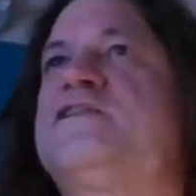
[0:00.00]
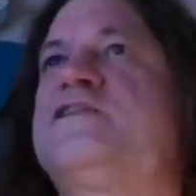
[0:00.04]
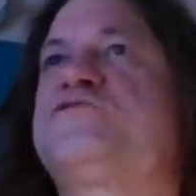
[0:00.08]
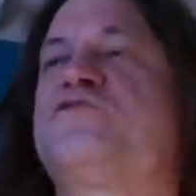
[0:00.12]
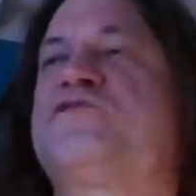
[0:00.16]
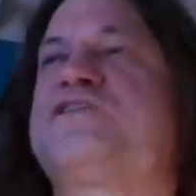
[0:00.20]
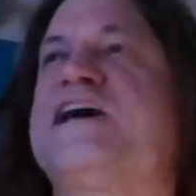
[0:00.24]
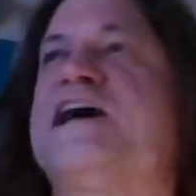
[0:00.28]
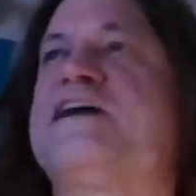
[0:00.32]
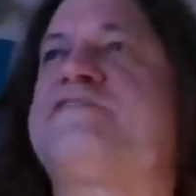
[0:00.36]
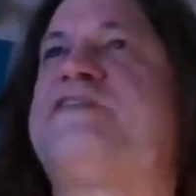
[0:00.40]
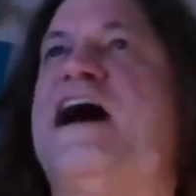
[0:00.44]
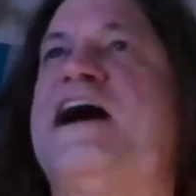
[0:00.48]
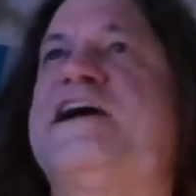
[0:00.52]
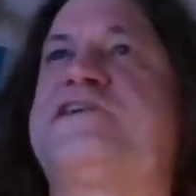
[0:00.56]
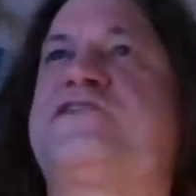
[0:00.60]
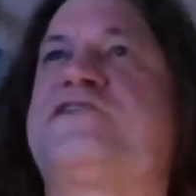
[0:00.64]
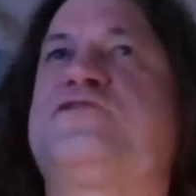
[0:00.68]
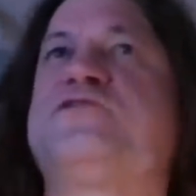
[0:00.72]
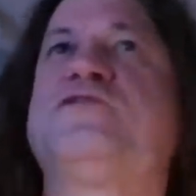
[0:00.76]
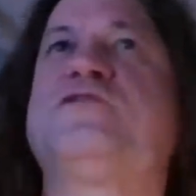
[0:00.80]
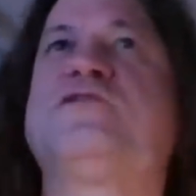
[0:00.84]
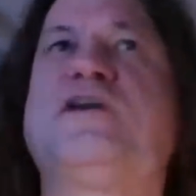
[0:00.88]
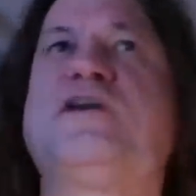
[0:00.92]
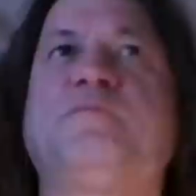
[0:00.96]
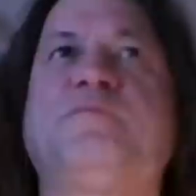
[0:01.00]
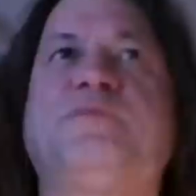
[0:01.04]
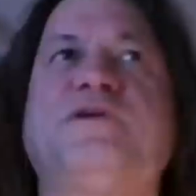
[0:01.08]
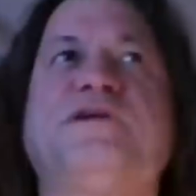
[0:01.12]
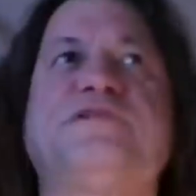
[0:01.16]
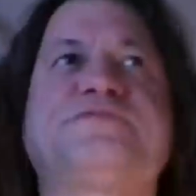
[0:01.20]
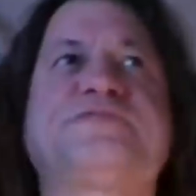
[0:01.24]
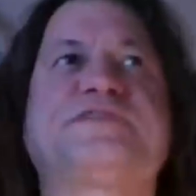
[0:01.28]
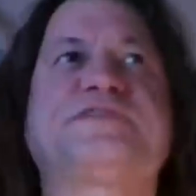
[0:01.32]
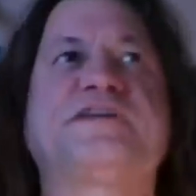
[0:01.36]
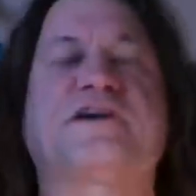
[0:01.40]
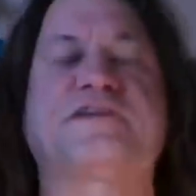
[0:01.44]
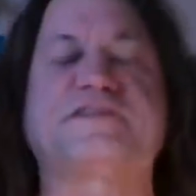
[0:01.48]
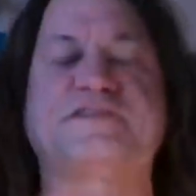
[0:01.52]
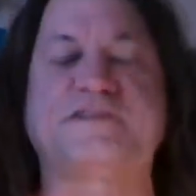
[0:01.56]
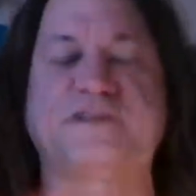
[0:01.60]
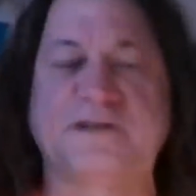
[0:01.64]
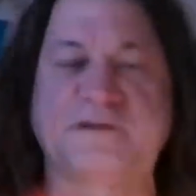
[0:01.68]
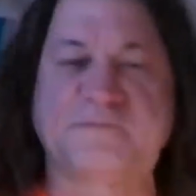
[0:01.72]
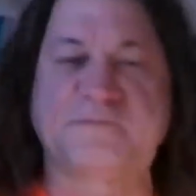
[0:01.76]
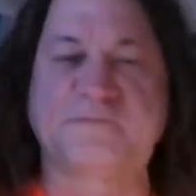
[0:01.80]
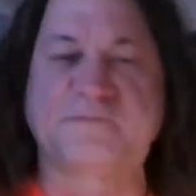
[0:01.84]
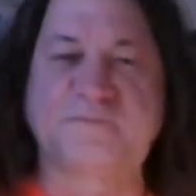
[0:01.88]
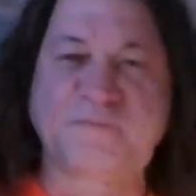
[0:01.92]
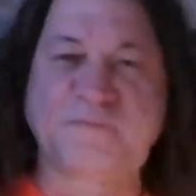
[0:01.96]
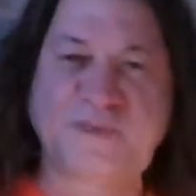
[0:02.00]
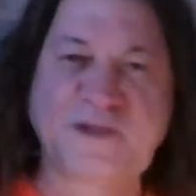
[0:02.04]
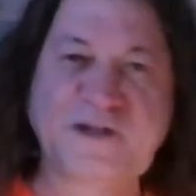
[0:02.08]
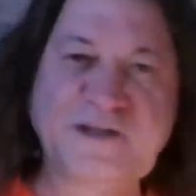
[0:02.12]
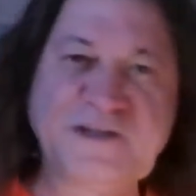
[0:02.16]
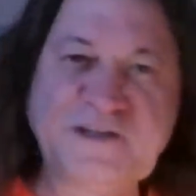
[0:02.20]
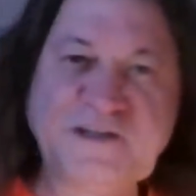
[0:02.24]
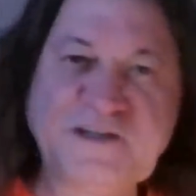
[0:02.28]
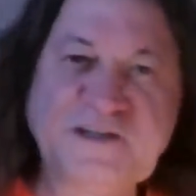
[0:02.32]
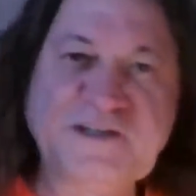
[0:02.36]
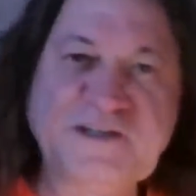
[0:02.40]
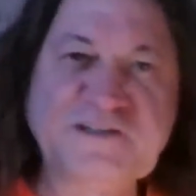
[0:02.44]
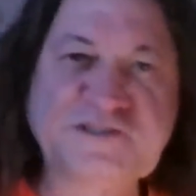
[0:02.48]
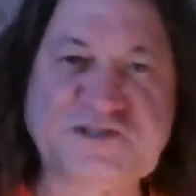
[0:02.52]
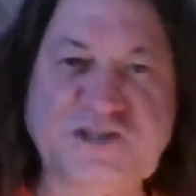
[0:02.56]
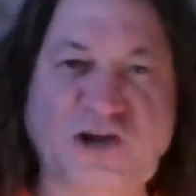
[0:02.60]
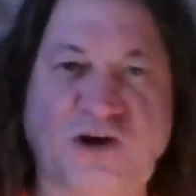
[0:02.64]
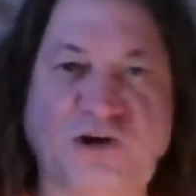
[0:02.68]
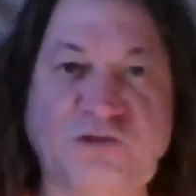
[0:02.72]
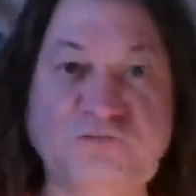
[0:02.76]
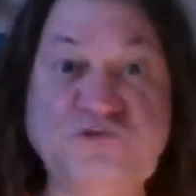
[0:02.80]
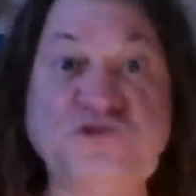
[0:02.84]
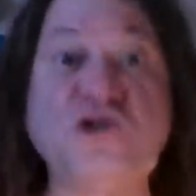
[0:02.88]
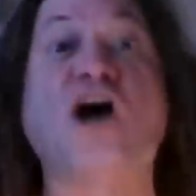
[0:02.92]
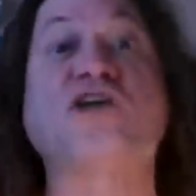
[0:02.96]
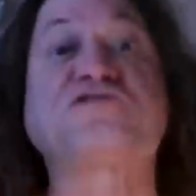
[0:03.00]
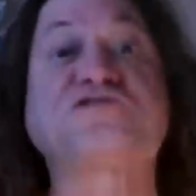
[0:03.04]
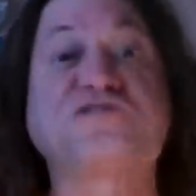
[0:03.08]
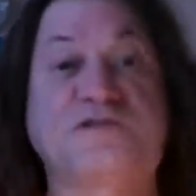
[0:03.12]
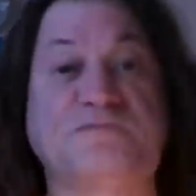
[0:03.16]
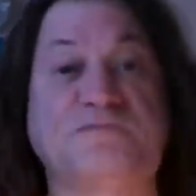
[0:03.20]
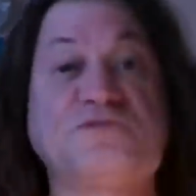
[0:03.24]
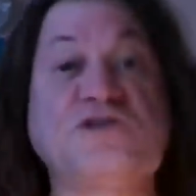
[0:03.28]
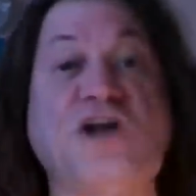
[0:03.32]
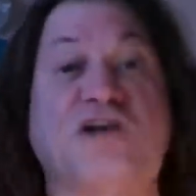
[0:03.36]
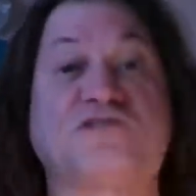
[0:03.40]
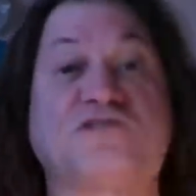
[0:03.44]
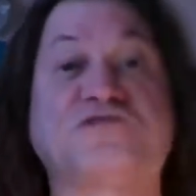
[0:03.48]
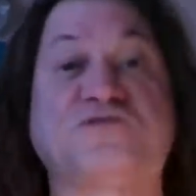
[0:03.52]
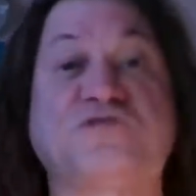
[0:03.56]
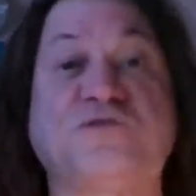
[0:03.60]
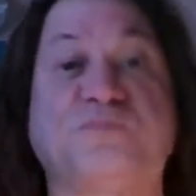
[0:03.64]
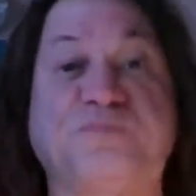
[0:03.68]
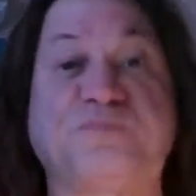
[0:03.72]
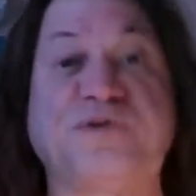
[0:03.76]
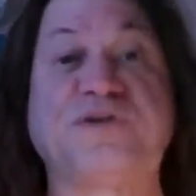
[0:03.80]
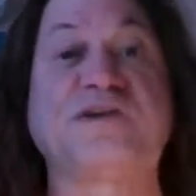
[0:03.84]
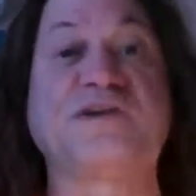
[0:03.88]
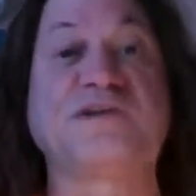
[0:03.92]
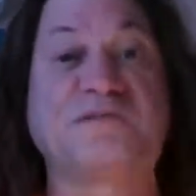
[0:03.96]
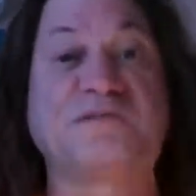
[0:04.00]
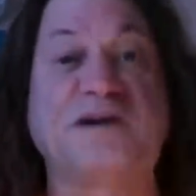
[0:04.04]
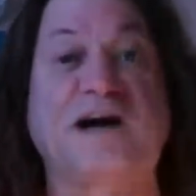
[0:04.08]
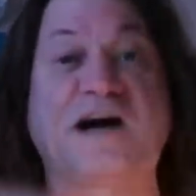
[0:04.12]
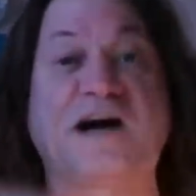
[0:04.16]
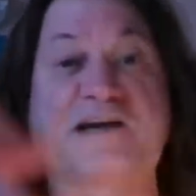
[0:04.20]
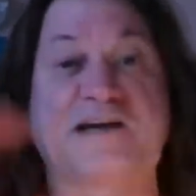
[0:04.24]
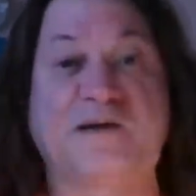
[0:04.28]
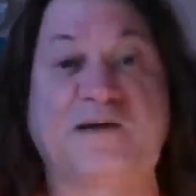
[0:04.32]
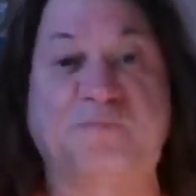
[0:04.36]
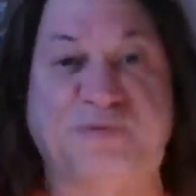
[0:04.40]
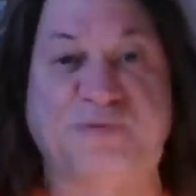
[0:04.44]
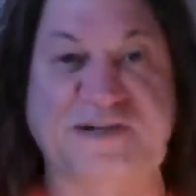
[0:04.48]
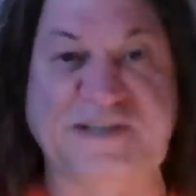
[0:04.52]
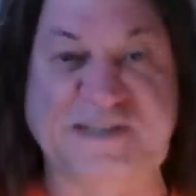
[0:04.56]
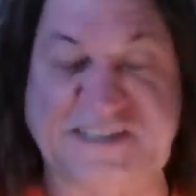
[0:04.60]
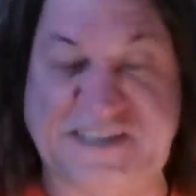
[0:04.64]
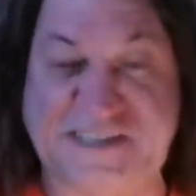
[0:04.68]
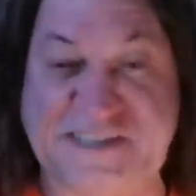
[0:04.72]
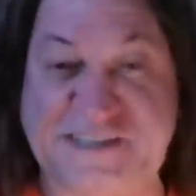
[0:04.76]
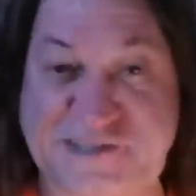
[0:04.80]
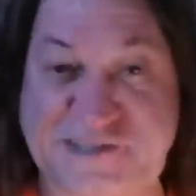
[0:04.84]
have IQ above 30. So not to be a complete